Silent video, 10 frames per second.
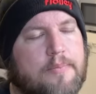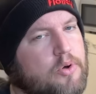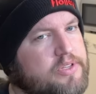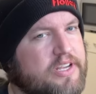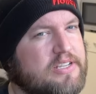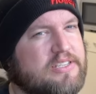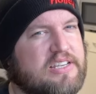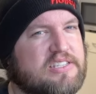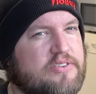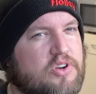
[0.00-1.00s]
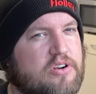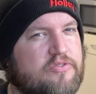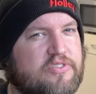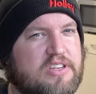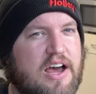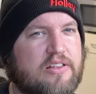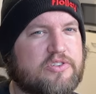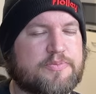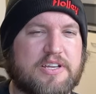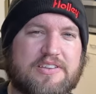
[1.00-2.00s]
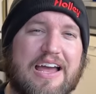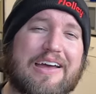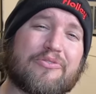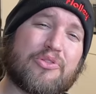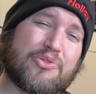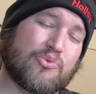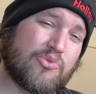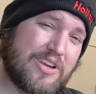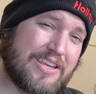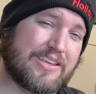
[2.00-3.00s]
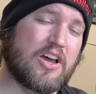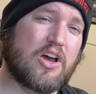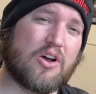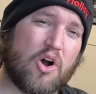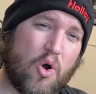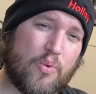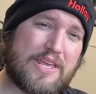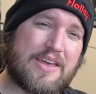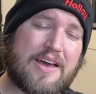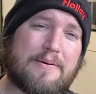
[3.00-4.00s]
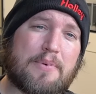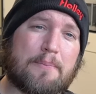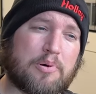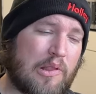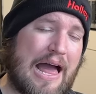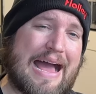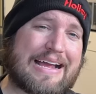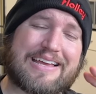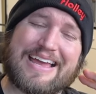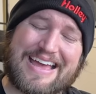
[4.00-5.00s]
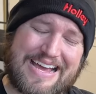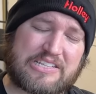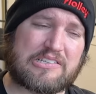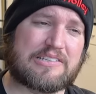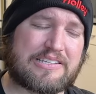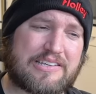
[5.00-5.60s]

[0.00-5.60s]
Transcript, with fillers: I'm only gonna say $750 because I have three OEM black excellent